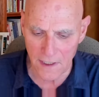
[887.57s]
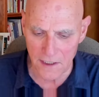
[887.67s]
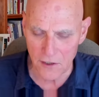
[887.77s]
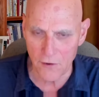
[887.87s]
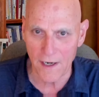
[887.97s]

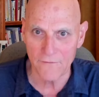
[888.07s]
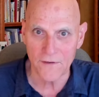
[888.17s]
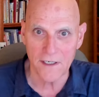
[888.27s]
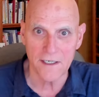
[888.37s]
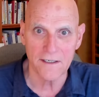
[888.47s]

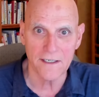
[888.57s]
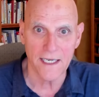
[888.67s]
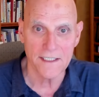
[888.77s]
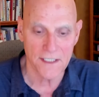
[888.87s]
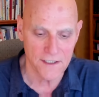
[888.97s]
idiographic
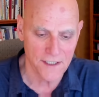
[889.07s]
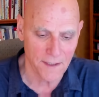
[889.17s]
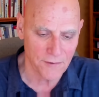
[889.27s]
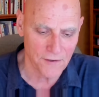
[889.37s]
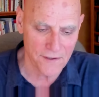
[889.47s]
case
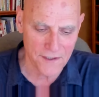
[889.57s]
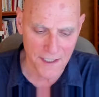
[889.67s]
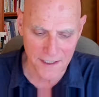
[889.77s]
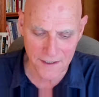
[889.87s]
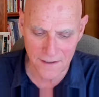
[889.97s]

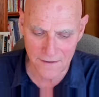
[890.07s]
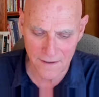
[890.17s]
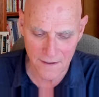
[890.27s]
conceptualization,